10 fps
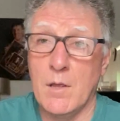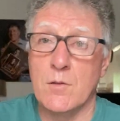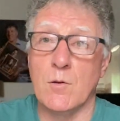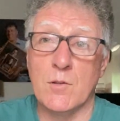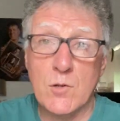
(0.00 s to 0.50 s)

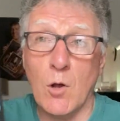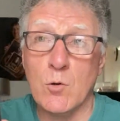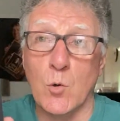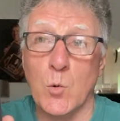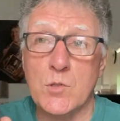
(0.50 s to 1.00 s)
So it's called
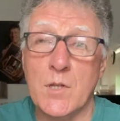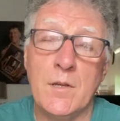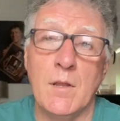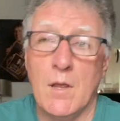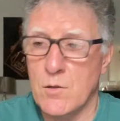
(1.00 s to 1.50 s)

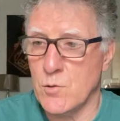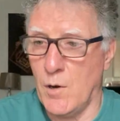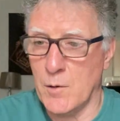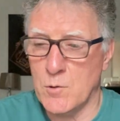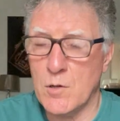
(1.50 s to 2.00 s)
Ghosted. So
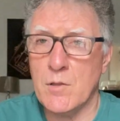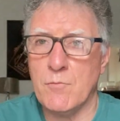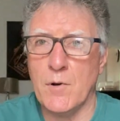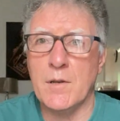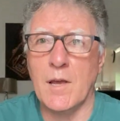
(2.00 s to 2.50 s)
I would look at the
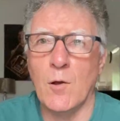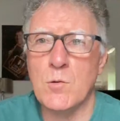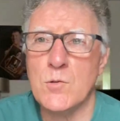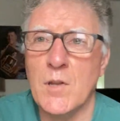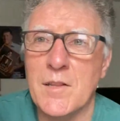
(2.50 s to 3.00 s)
front. I
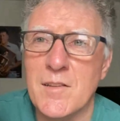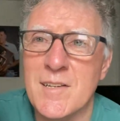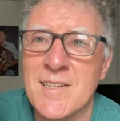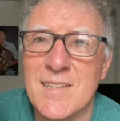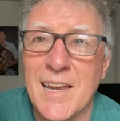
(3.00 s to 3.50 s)
also like the
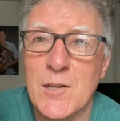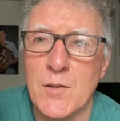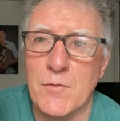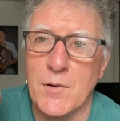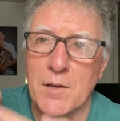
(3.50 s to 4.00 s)
design on
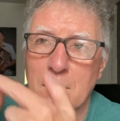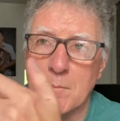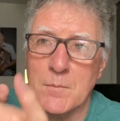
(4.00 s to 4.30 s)
the front,